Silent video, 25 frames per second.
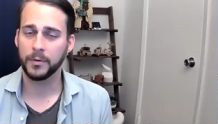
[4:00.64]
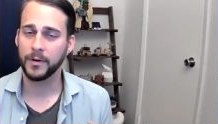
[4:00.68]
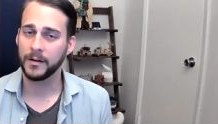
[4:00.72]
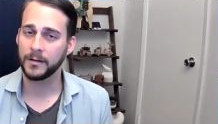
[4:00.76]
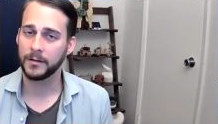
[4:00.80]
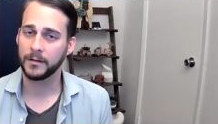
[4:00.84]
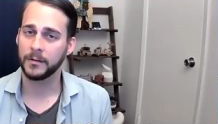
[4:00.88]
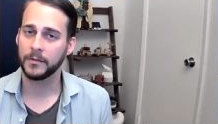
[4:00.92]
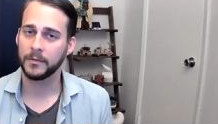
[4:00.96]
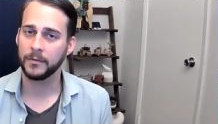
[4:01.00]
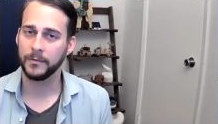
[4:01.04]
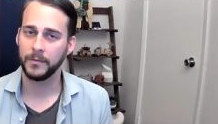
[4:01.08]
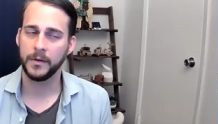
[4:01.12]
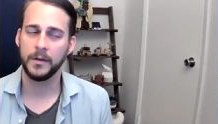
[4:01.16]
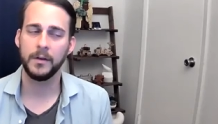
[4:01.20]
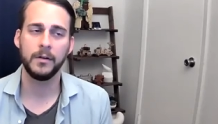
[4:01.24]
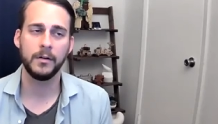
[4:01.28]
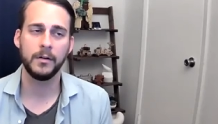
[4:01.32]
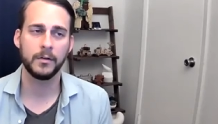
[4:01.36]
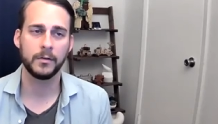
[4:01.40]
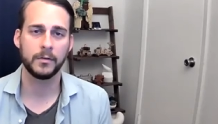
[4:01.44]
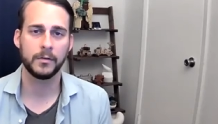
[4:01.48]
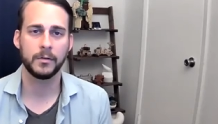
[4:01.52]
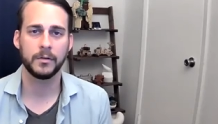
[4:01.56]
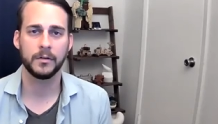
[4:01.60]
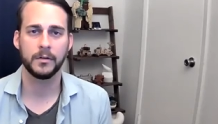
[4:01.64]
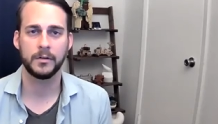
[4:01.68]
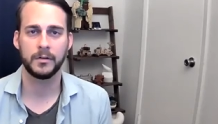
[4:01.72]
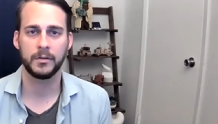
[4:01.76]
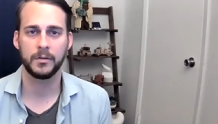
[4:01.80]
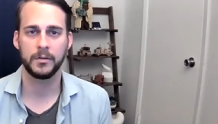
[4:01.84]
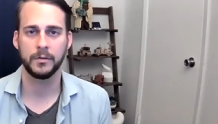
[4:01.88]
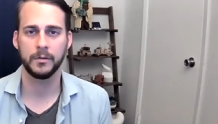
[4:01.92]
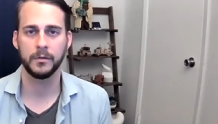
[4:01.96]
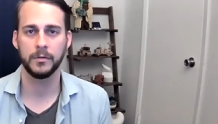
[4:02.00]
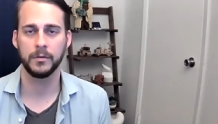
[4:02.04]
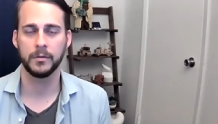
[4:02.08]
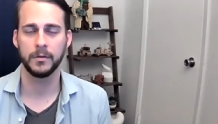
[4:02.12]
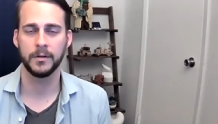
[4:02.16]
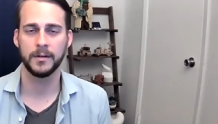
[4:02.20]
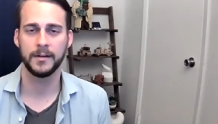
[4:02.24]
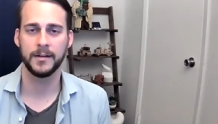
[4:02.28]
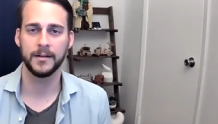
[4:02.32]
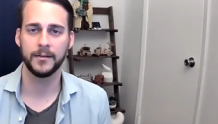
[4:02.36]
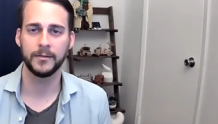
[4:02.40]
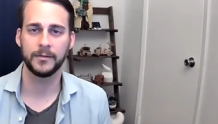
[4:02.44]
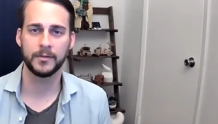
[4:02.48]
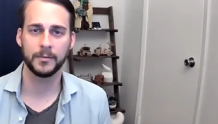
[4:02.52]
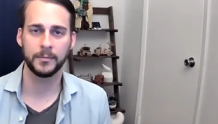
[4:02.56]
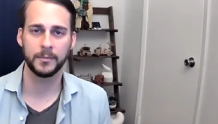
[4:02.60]
product field in order to
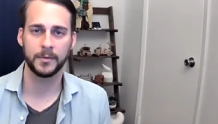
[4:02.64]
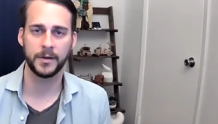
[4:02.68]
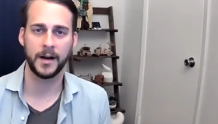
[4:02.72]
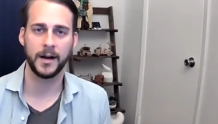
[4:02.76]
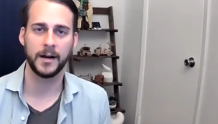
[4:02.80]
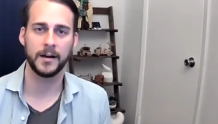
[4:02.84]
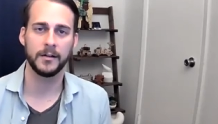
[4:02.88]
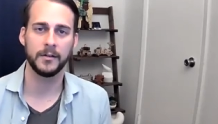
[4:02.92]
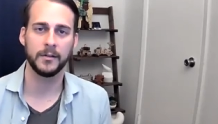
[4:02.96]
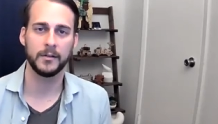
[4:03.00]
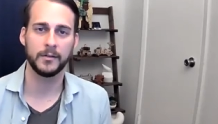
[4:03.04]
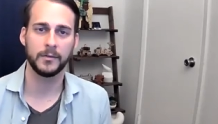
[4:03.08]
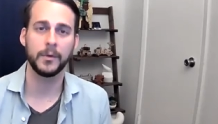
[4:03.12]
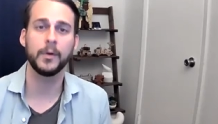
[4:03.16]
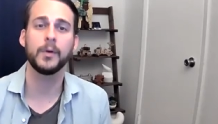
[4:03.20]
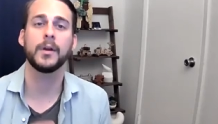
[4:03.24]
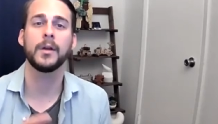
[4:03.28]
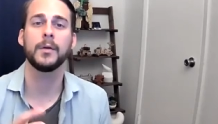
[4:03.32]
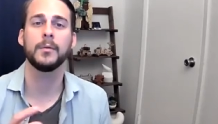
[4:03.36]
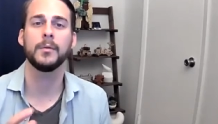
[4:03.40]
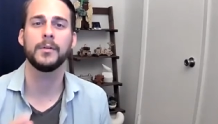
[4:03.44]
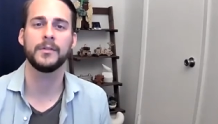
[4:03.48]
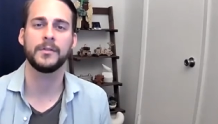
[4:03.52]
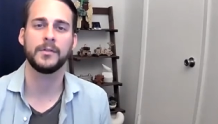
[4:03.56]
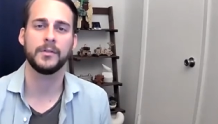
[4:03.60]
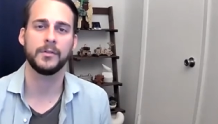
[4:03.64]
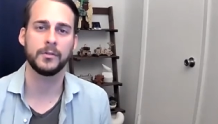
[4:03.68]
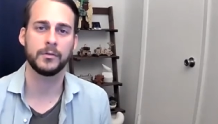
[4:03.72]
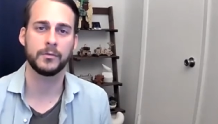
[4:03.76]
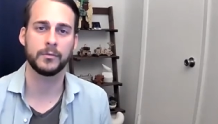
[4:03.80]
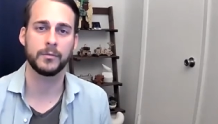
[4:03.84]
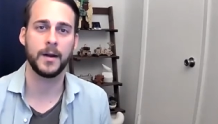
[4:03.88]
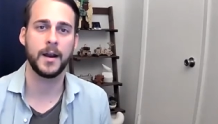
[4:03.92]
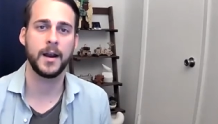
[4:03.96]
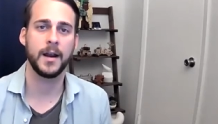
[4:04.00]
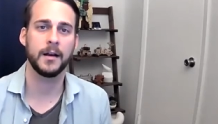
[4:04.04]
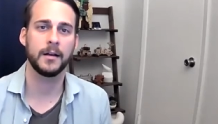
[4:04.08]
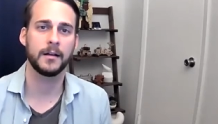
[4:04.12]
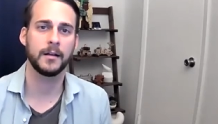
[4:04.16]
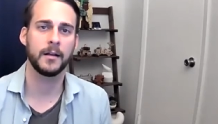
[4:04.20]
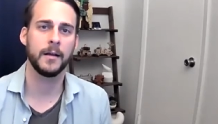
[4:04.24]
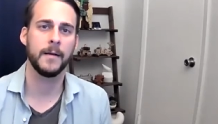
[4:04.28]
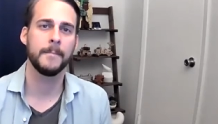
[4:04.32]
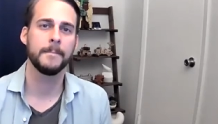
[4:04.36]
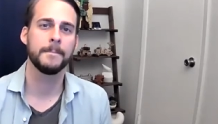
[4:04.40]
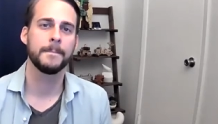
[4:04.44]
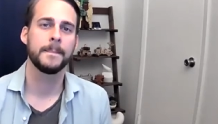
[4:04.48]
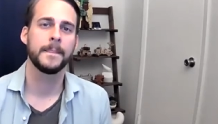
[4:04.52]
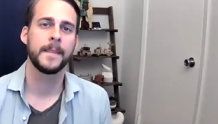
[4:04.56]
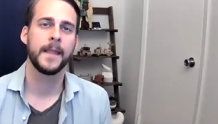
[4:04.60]
give some guidance of, okay, well, this is great.
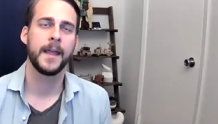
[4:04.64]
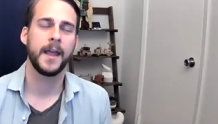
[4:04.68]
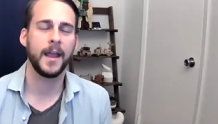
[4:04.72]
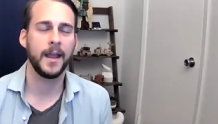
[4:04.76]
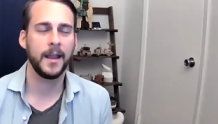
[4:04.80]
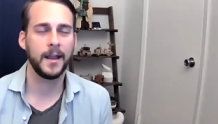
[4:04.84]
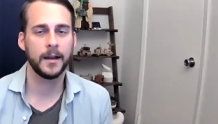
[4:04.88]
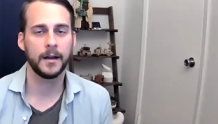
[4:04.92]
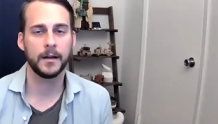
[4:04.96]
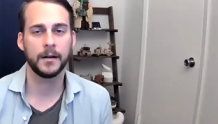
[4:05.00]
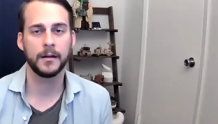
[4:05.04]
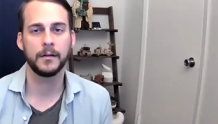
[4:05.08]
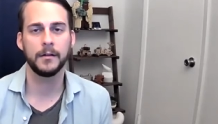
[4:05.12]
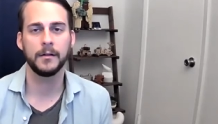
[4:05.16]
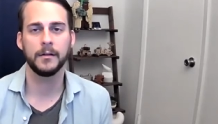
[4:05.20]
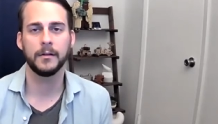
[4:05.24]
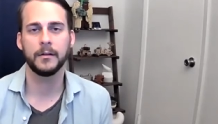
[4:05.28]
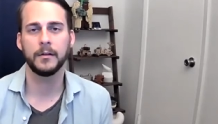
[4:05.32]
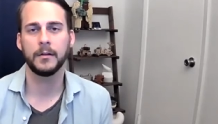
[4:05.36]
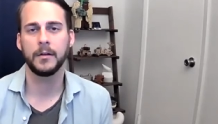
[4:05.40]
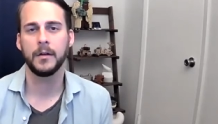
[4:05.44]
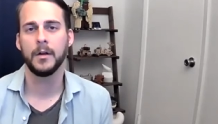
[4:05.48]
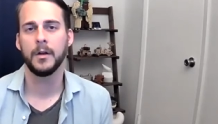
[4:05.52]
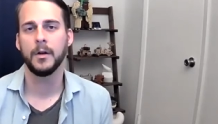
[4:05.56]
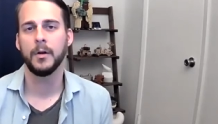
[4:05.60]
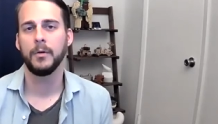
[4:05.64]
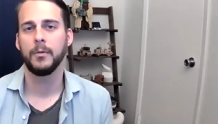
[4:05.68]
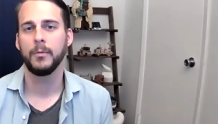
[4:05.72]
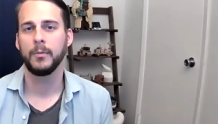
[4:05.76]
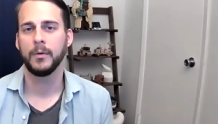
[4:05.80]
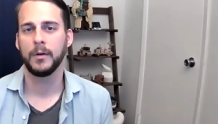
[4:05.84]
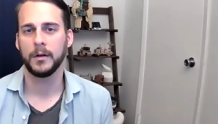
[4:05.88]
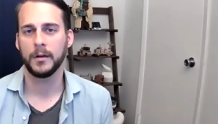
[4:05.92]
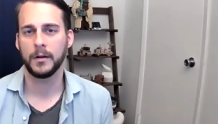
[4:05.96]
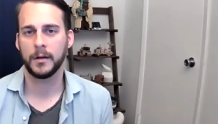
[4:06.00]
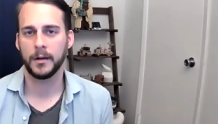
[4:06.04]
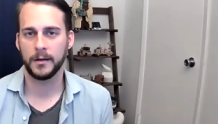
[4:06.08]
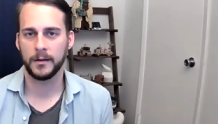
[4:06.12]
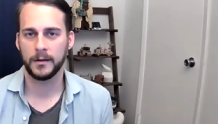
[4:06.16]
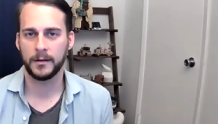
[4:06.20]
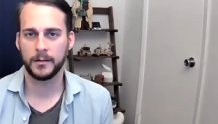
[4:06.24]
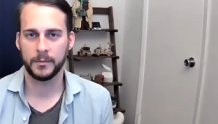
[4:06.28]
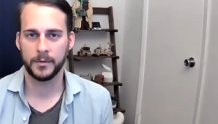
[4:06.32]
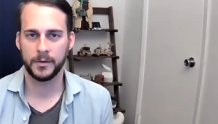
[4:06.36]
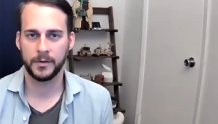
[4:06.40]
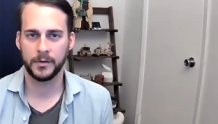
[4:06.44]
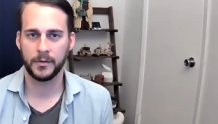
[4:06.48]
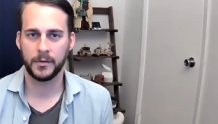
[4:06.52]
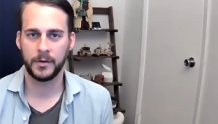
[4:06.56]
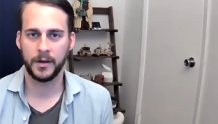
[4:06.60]
And when
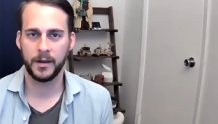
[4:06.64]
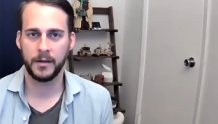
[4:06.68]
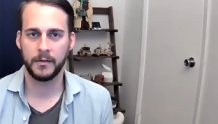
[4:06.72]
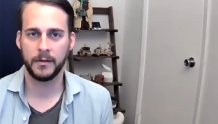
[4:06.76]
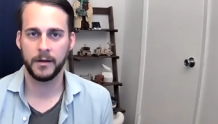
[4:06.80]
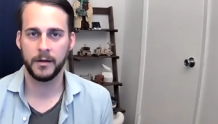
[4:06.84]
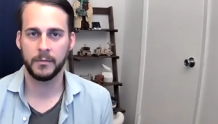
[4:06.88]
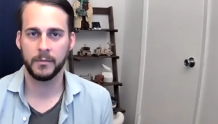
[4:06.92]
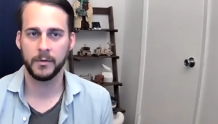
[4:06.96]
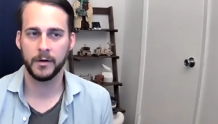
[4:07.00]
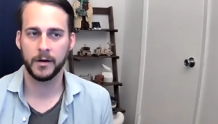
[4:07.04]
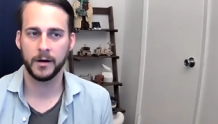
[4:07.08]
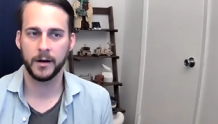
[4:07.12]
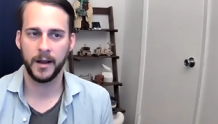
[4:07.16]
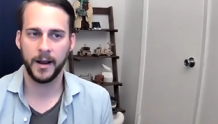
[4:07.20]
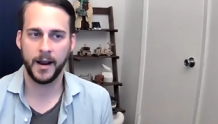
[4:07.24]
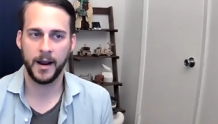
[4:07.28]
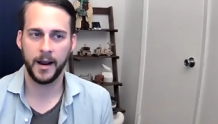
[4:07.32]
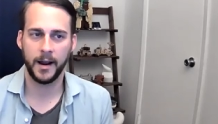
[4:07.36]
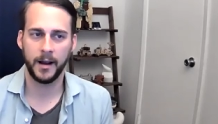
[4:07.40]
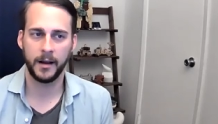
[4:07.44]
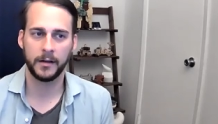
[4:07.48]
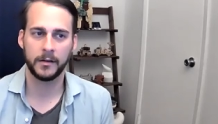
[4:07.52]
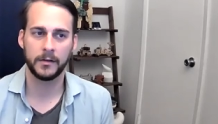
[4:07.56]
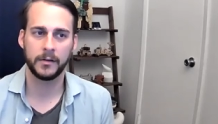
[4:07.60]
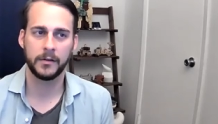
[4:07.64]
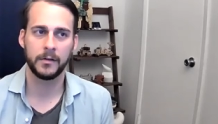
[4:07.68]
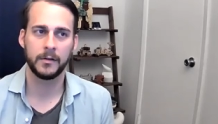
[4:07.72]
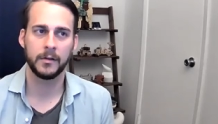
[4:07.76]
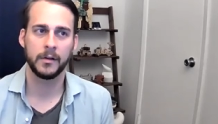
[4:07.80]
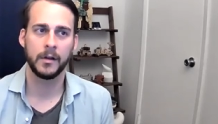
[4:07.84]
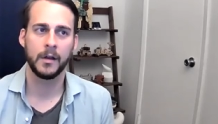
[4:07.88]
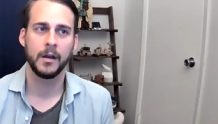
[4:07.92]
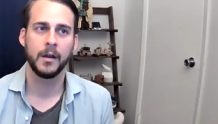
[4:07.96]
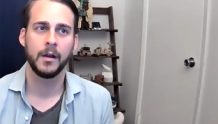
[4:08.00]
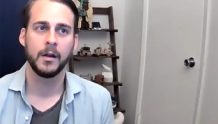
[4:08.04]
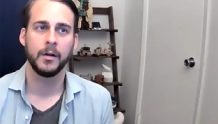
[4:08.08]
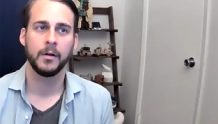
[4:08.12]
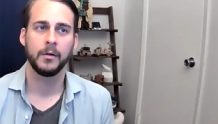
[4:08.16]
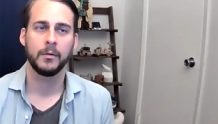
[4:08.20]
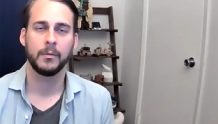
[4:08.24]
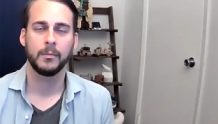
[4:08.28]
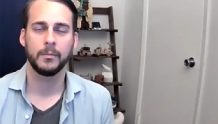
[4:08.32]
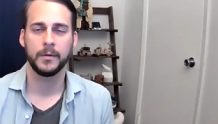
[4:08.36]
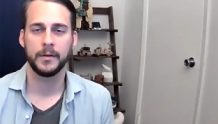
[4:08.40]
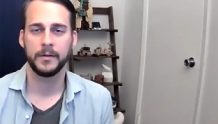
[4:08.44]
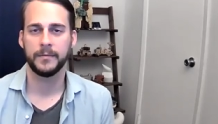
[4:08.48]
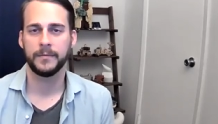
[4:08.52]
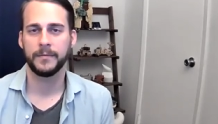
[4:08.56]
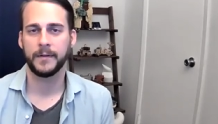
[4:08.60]
customers say they want X,
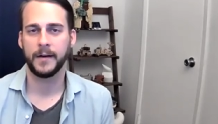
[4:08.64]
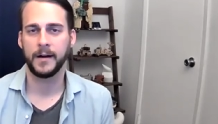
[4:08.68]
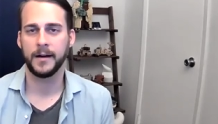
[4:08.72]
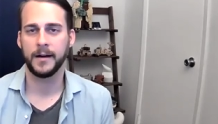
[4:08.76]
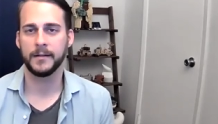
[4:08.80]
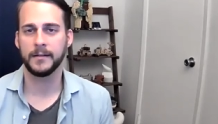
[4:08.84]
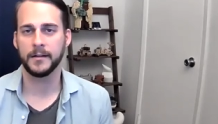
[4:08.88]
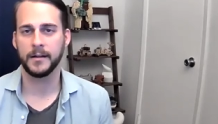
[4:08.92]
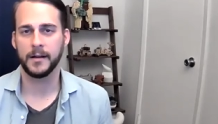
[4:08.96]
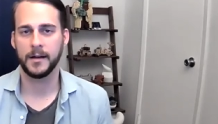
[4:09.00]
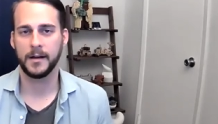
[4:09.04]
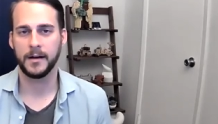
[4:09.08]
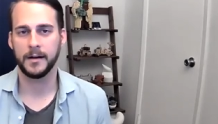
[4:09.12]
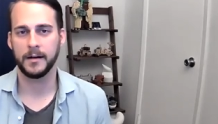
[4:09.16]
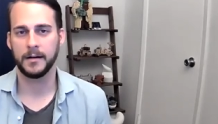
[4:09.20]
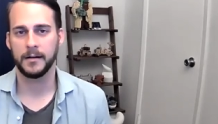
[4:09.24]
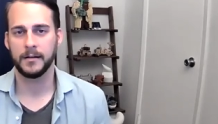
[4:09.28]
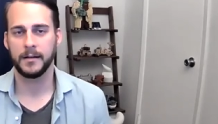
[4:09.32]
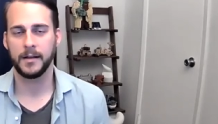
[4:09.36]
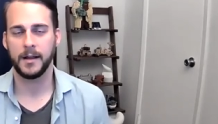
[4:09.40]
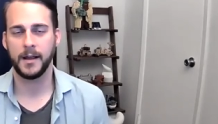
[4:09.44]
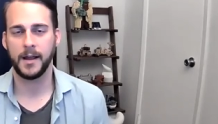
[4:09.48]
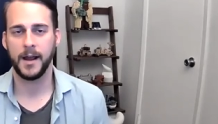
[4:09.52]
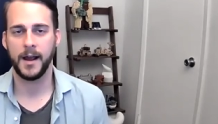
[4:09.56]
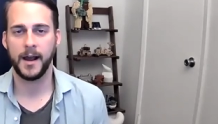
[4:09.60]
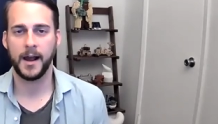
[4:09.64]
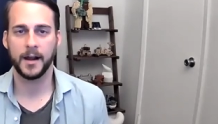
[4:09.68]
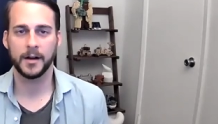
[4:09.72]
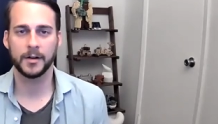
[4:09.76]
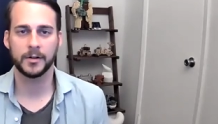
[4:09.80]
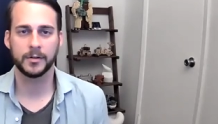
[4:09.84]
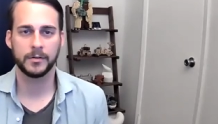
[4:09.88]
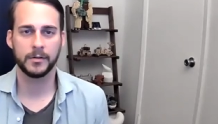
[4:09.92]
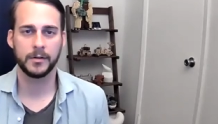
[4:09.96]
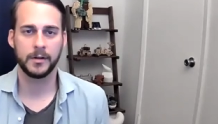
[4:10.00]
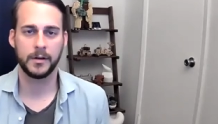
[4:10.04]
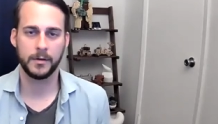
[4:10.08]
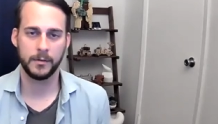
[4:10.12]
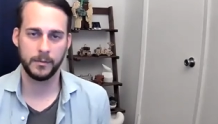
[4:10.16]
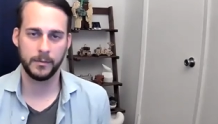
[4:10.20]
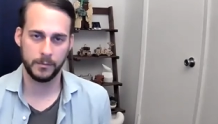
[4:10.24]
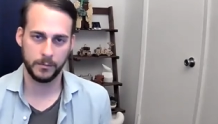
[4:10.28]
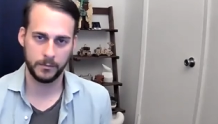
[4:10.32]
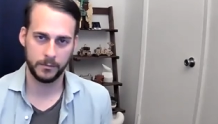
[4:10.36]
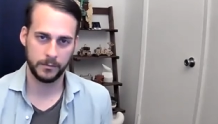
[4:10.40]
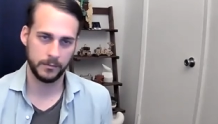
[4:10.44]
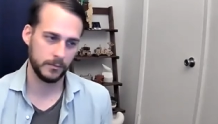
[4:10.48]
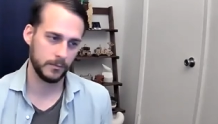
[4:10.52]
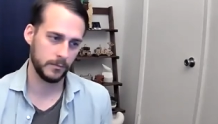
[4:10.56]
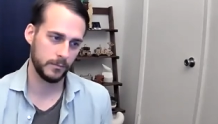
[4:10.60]
we find that they
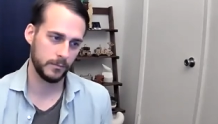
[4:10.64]
actually